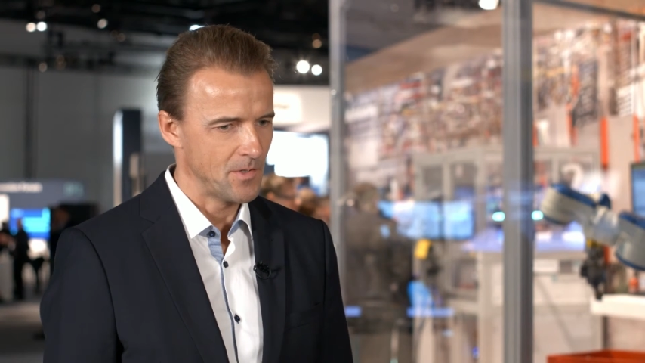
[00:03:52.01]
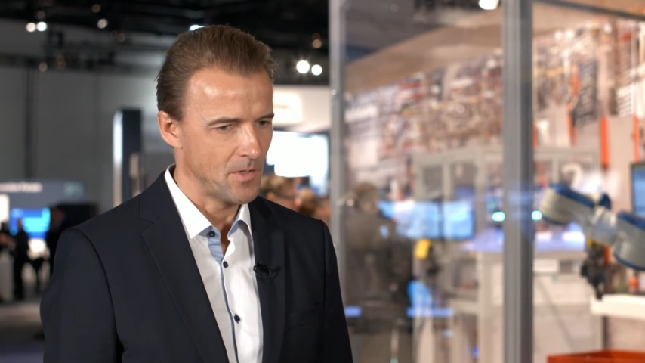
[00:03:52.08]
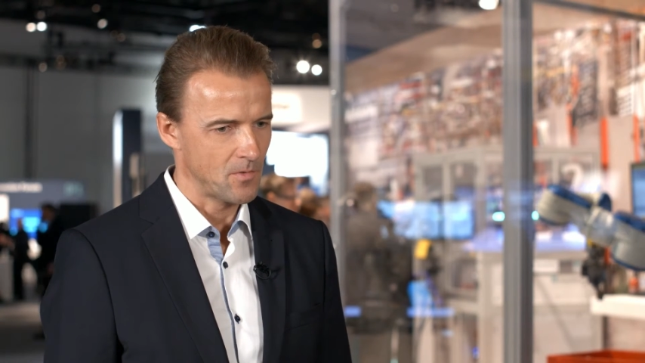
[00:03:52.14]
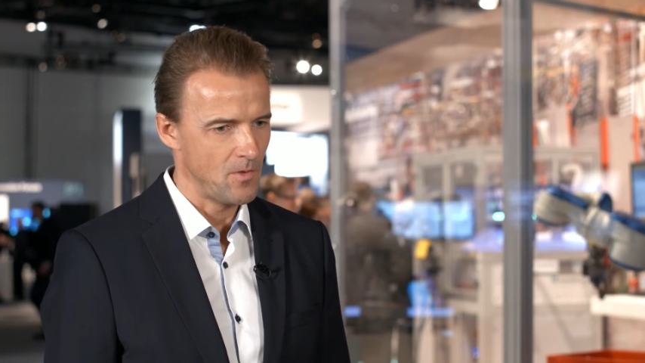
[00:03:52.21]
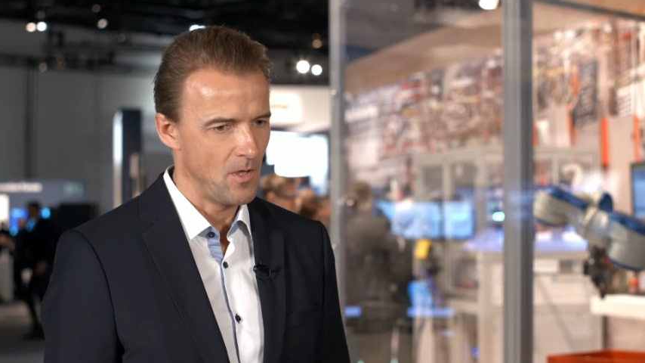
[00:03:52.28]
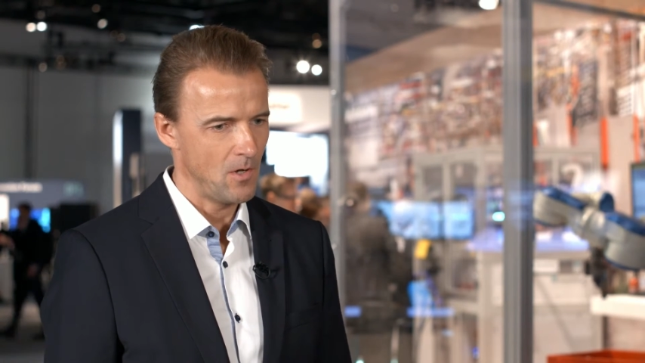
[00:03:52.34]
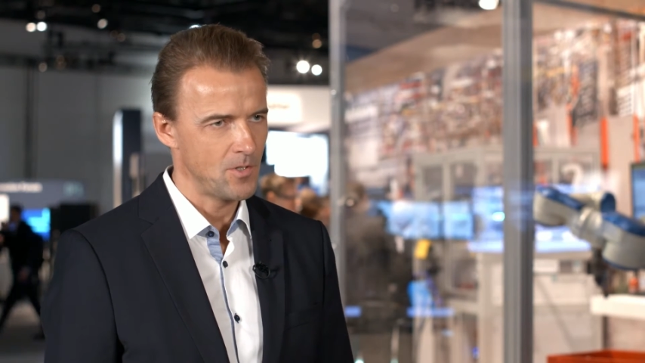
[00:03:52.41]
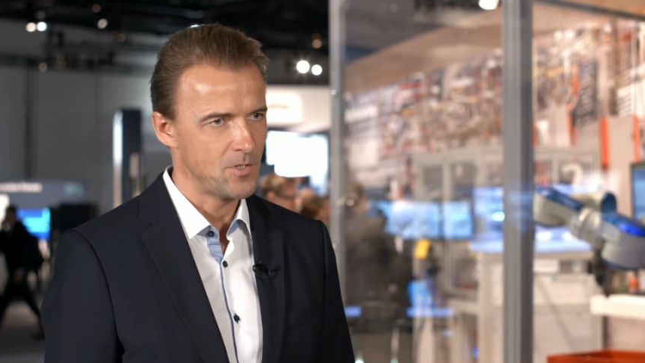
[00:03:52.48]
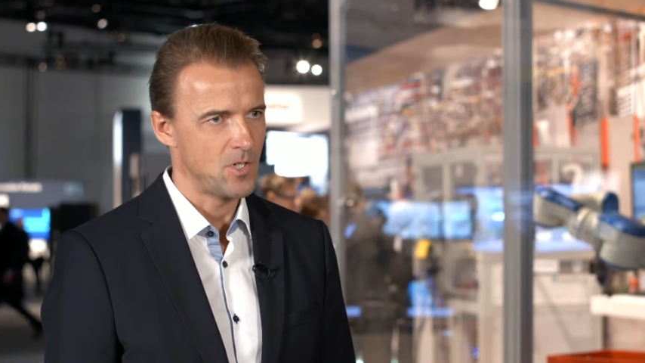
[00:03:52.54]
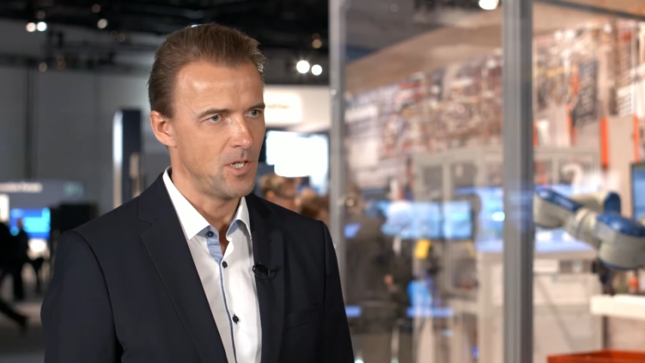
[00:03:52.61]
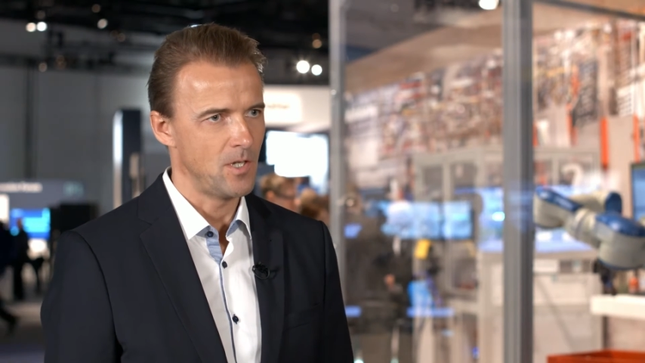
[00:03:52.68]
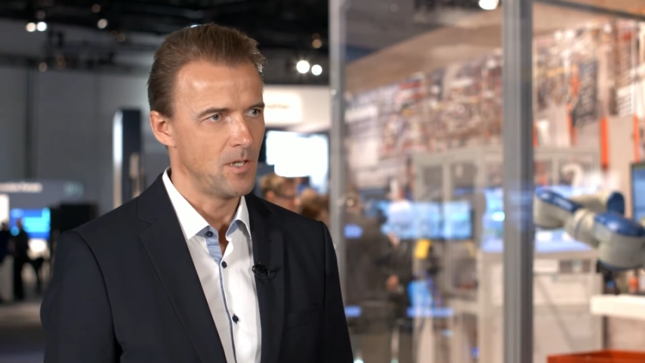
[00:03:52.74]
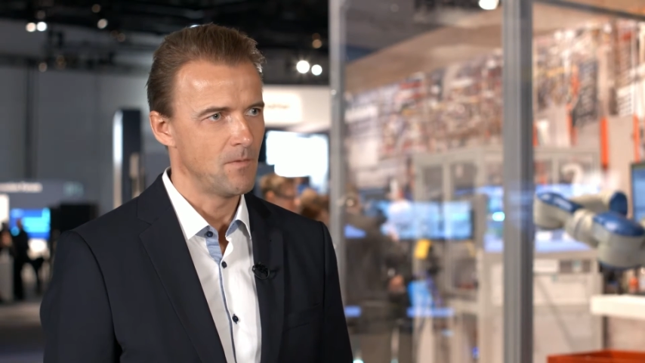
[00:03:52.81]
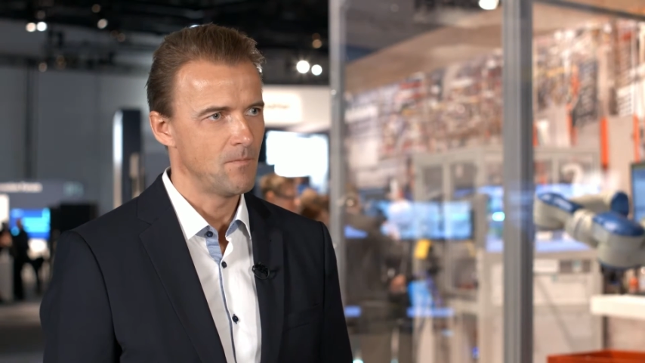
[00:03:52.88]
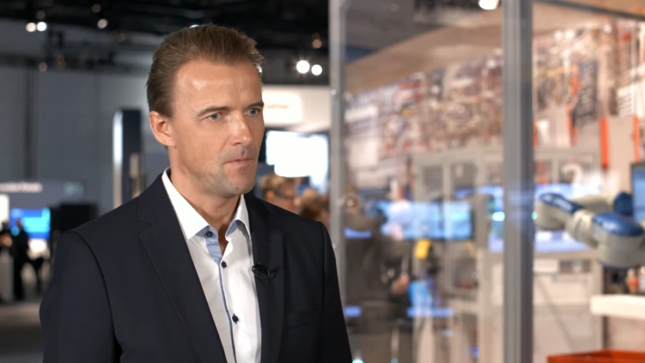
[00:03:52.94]

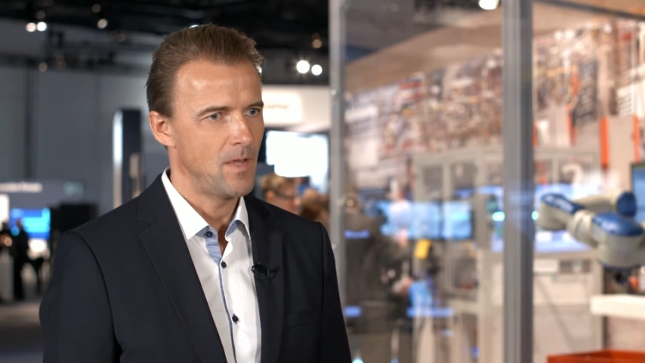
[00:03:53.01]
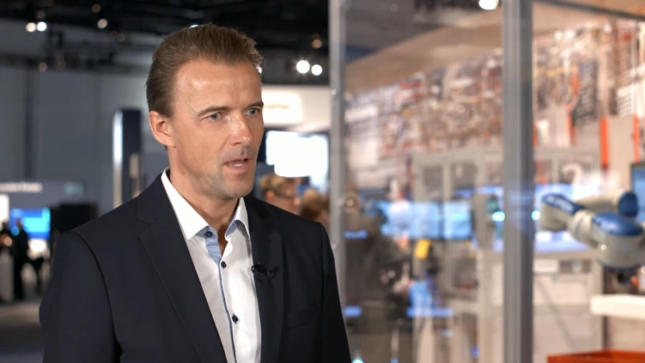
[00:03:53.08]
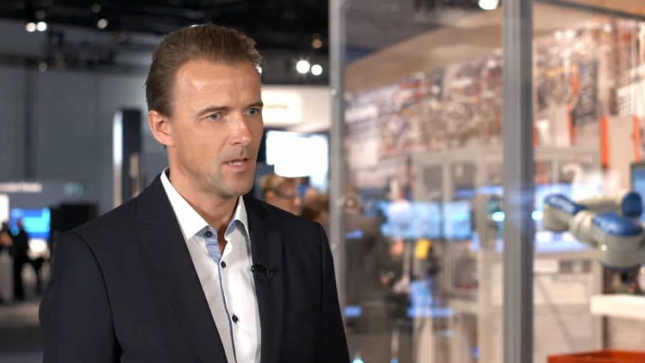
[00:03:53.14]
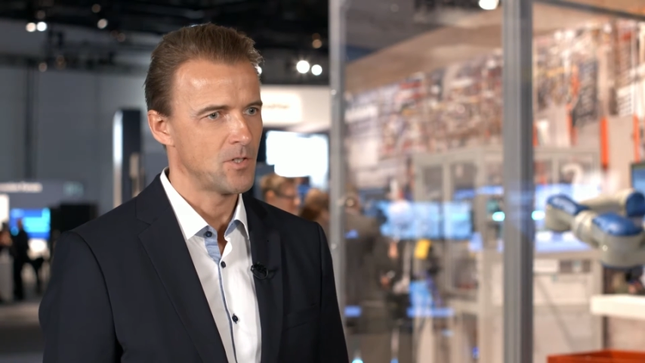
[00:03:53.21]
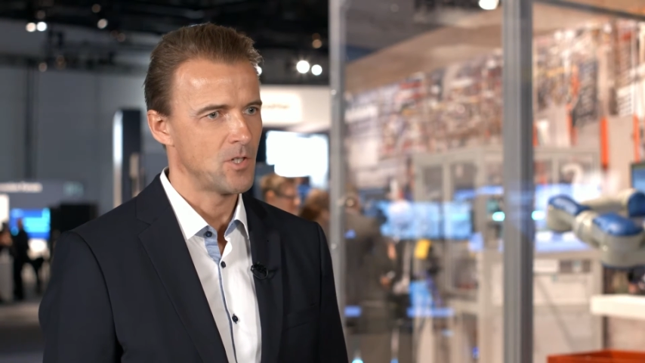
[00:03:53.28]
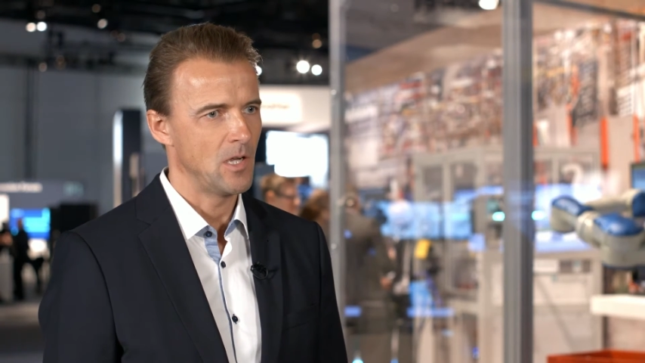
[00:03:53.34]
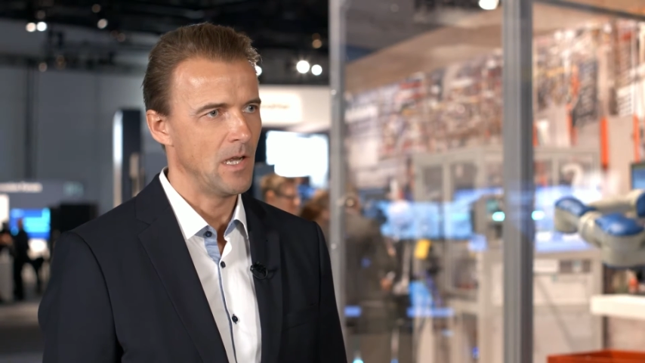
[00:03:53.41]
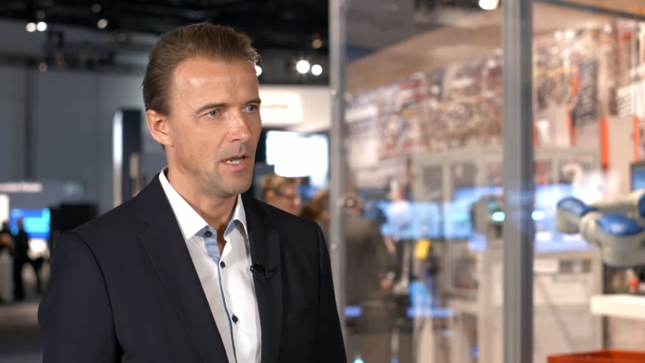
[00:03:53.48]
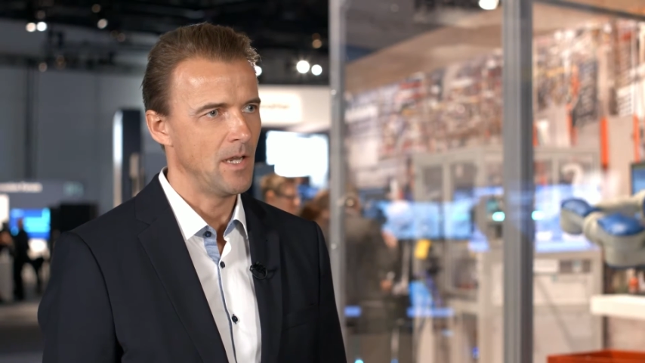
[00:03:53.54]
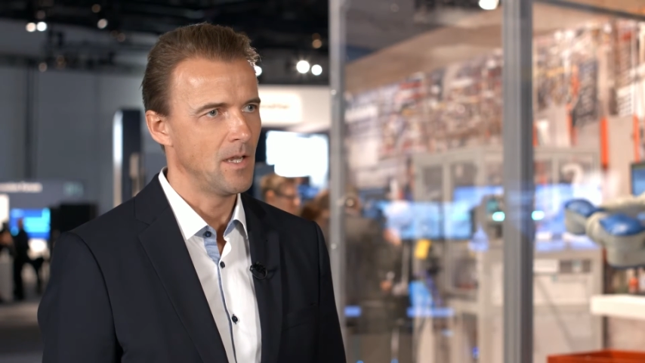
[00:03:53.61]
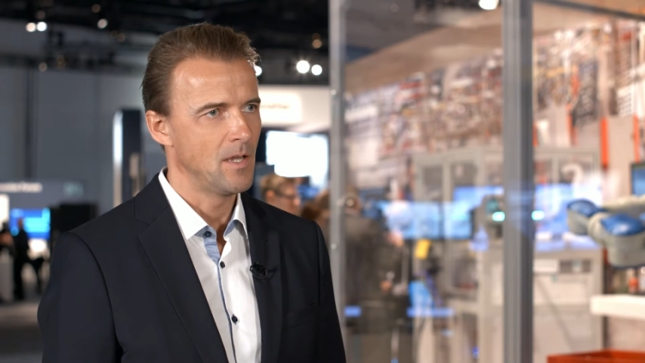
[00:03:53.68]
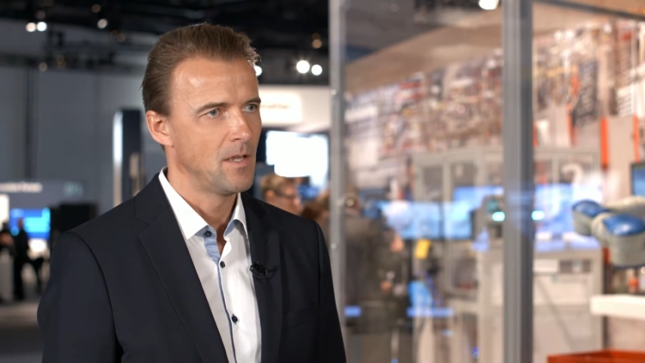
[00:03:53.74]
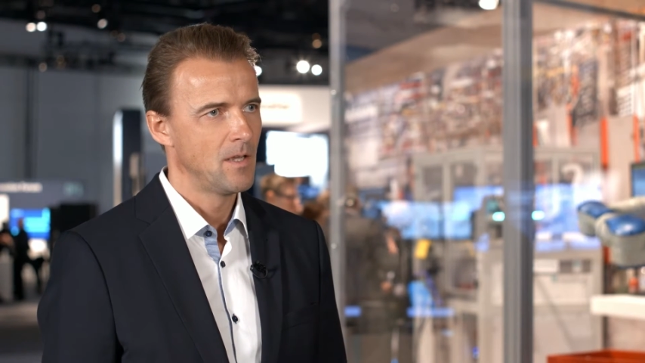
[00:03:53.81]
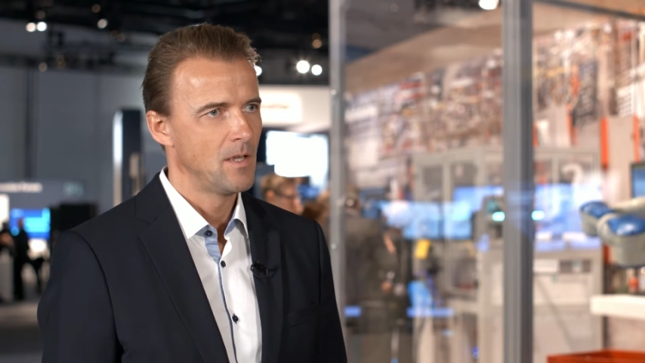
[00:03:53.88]
technology actually